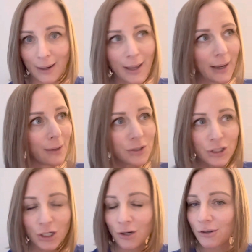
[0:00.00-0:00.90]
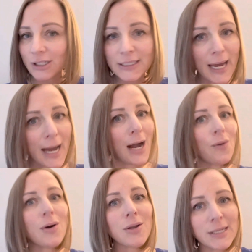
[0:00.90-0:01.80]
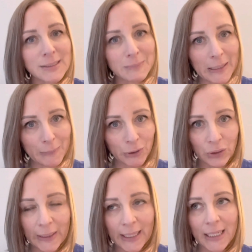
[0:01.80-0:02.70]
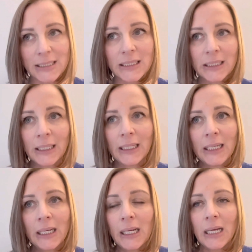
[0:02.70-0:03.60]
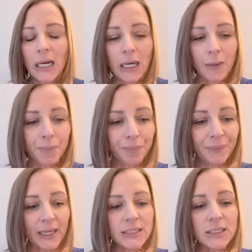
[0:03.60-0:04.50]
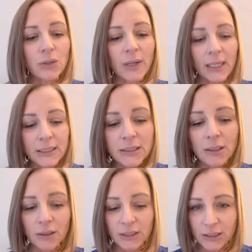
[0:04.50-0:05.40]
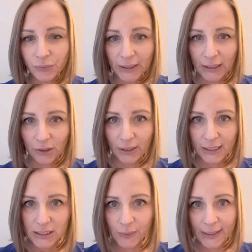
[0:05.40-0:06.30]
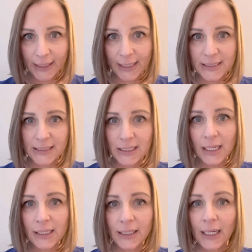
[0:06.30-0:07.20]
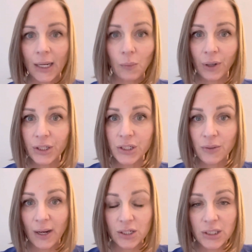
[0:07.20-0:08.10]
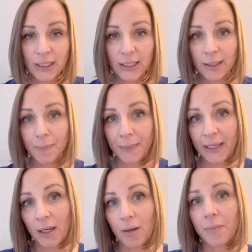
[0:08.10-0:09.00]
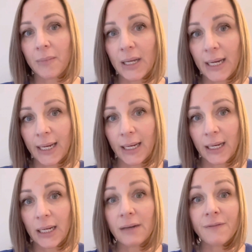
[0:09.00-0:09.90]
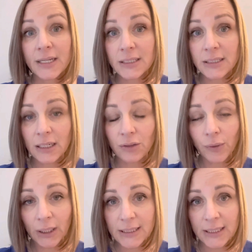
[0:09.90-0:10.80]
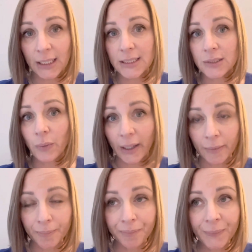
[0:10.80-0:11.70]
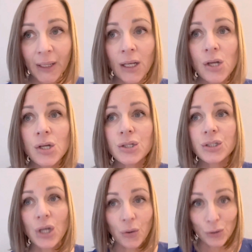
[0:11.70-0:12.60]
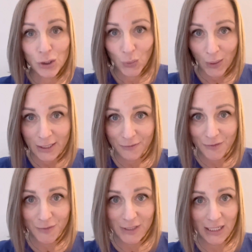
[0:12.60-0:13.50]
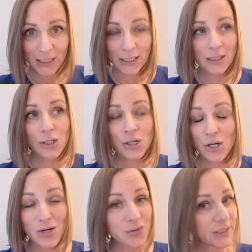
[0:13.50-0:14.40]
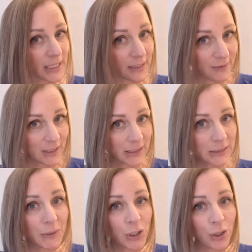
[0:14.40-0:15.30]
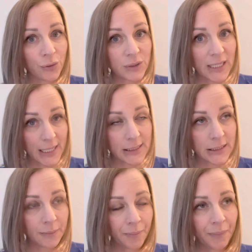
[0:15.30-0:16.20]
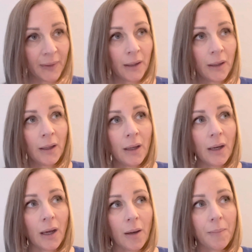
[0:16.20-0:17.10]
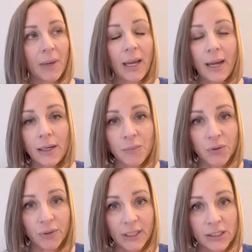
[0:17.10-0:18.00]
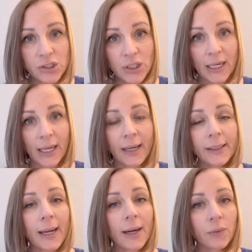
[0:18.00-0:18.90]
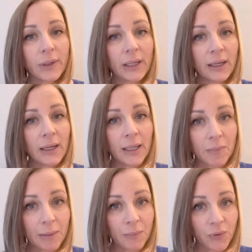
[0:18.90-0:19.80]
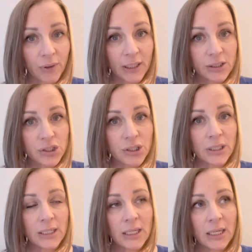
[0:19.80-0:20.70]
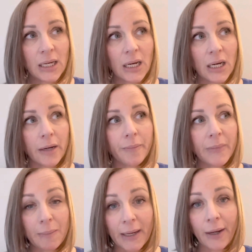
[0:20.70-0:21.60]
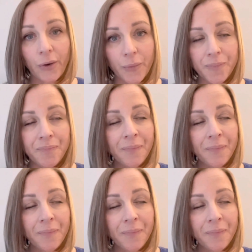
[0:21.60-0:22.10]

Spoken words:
And I was curious, how are these people doing it? And so I started to really look into it and decided that I wanted to actually become an investor in real estate as well. So 2015, no savings, but no debt. I had a mortgage and I had equity in my mortgage, in my home.